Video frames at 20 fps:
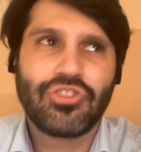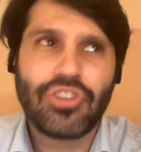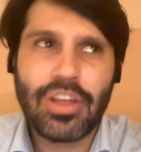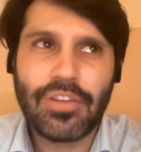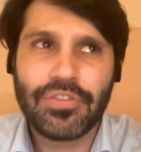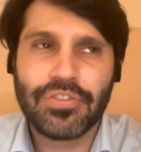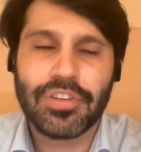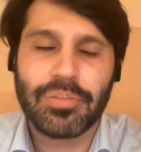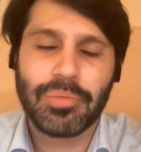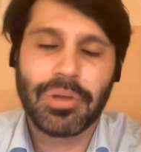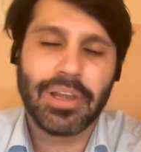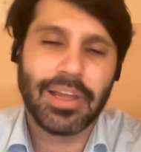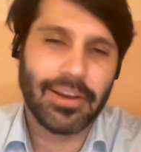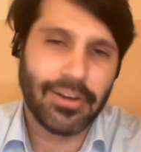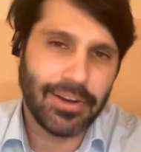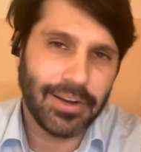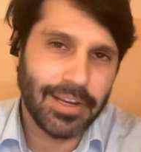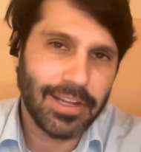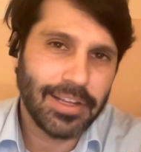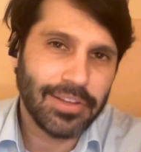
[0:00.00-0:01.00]
chief
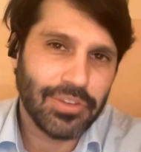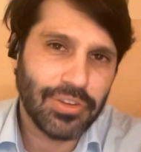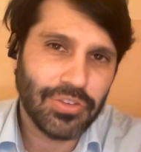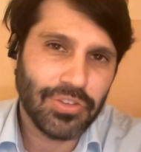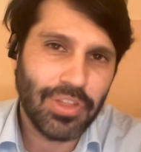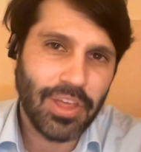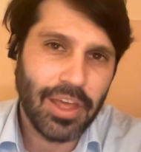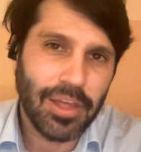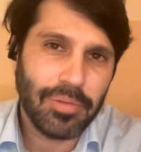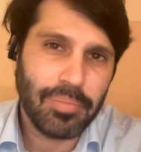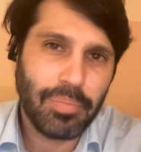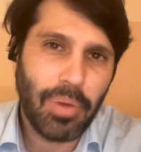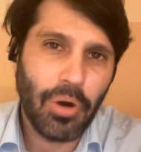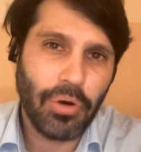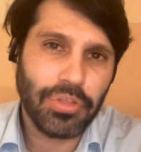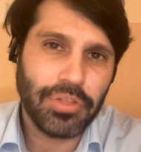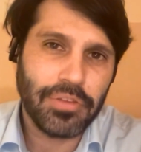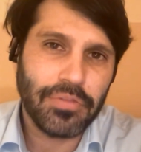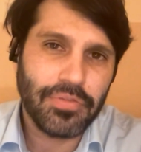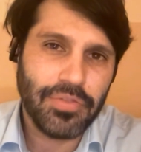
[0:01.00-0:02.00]
similarities is that
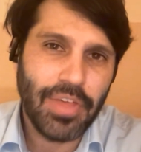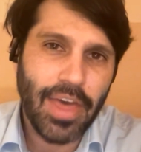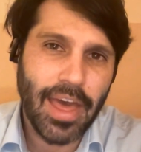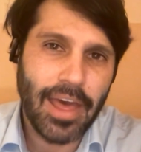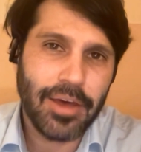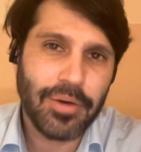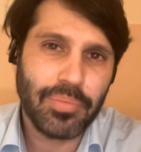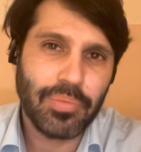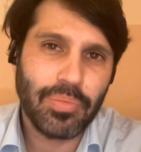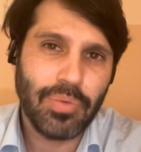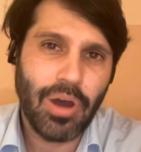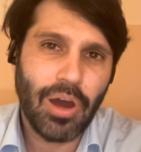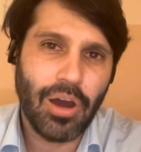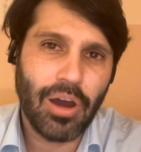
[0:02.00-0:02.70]
both of them